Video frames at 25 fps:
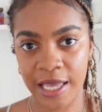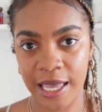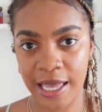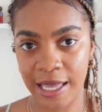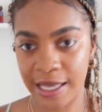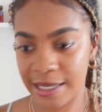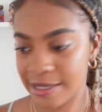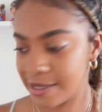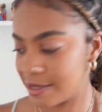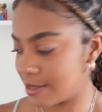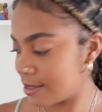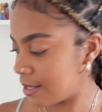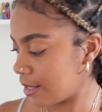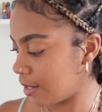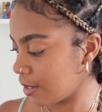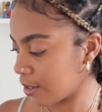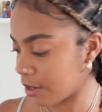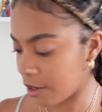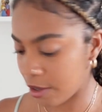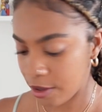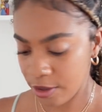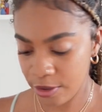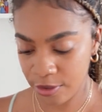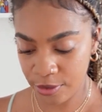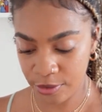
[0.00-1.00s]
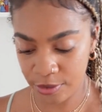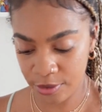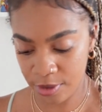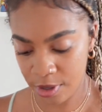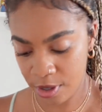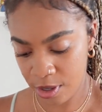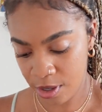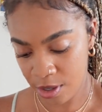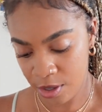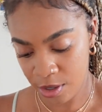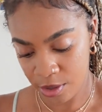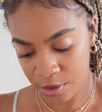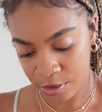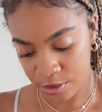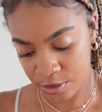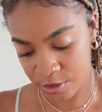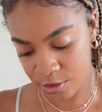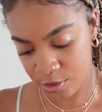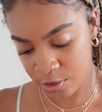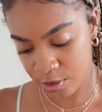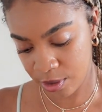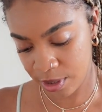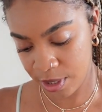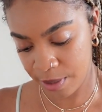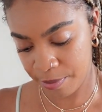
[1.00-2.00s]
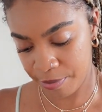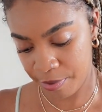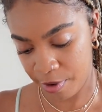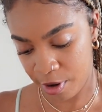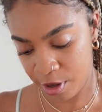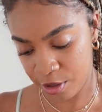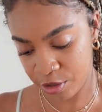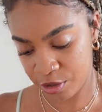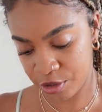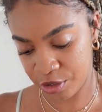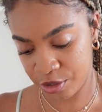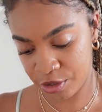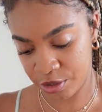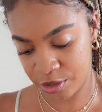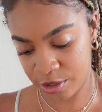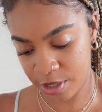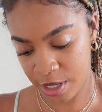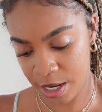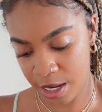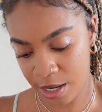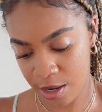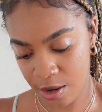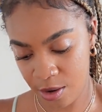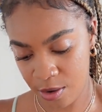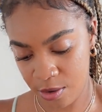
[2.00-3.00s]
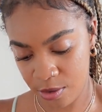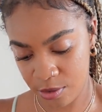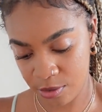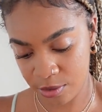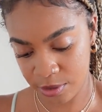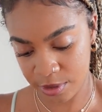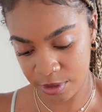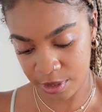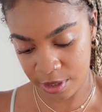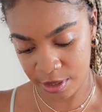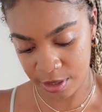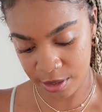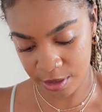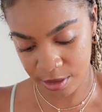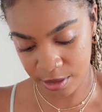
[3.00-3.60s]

a silicone toilet brush and holder.